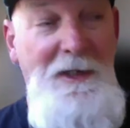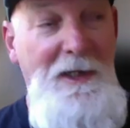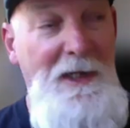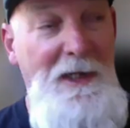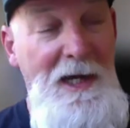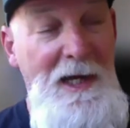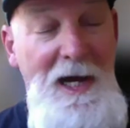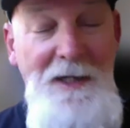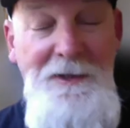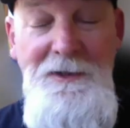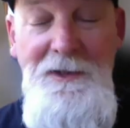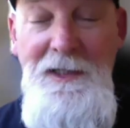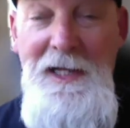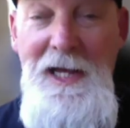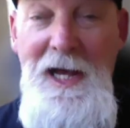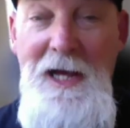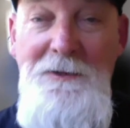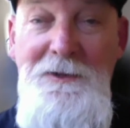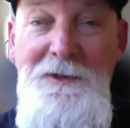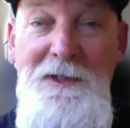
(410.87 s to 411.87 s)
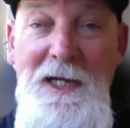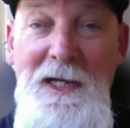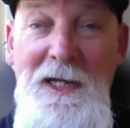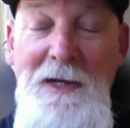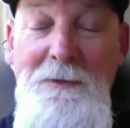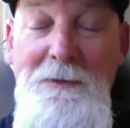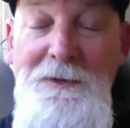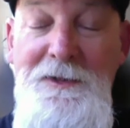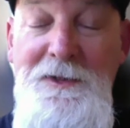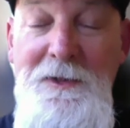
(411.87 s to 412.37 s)
And the guys on the outside,
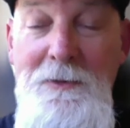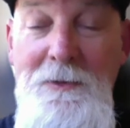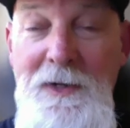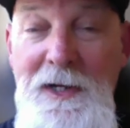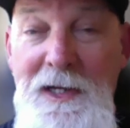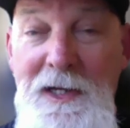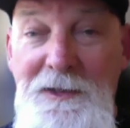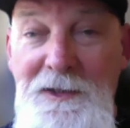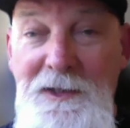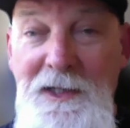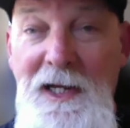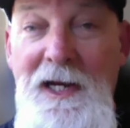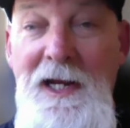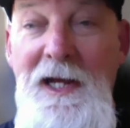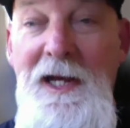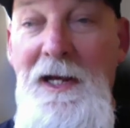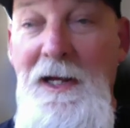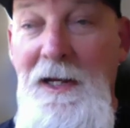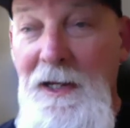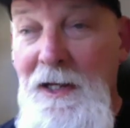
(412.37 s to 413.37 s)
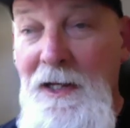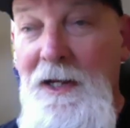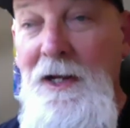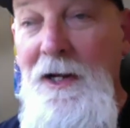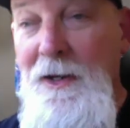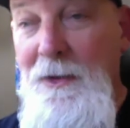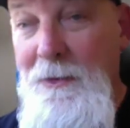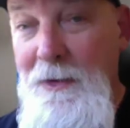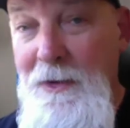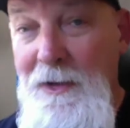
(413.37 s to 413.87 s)
that was their way of saying, hey,
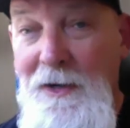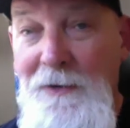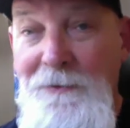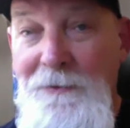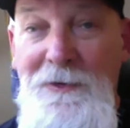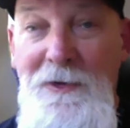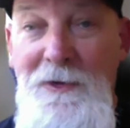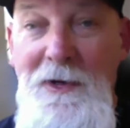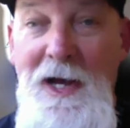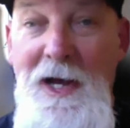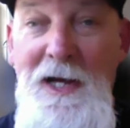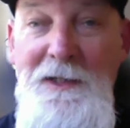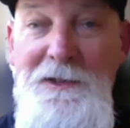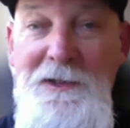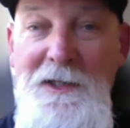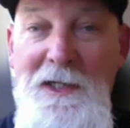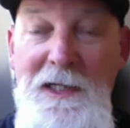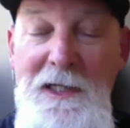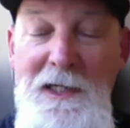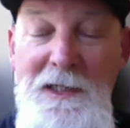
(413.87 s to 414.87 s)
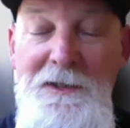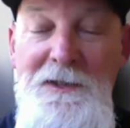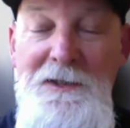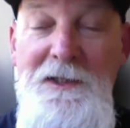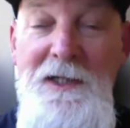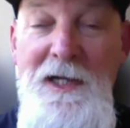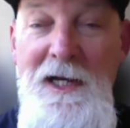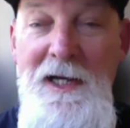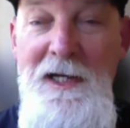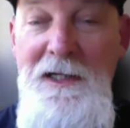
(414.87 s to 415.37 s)
we're there for you guys on the
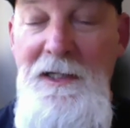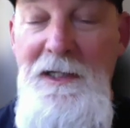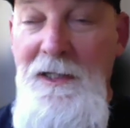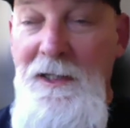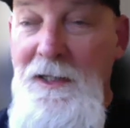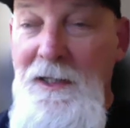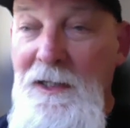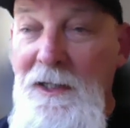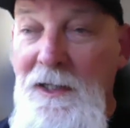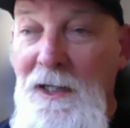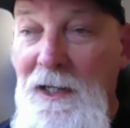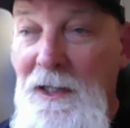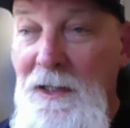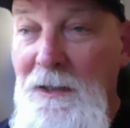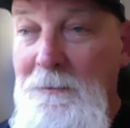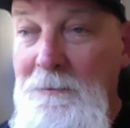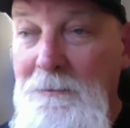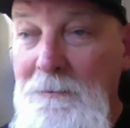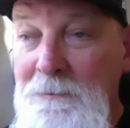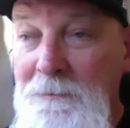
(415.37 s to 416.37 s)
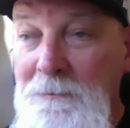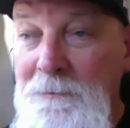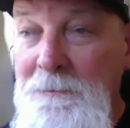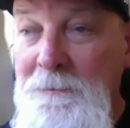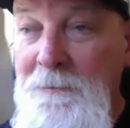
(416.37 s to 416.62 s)
inside. You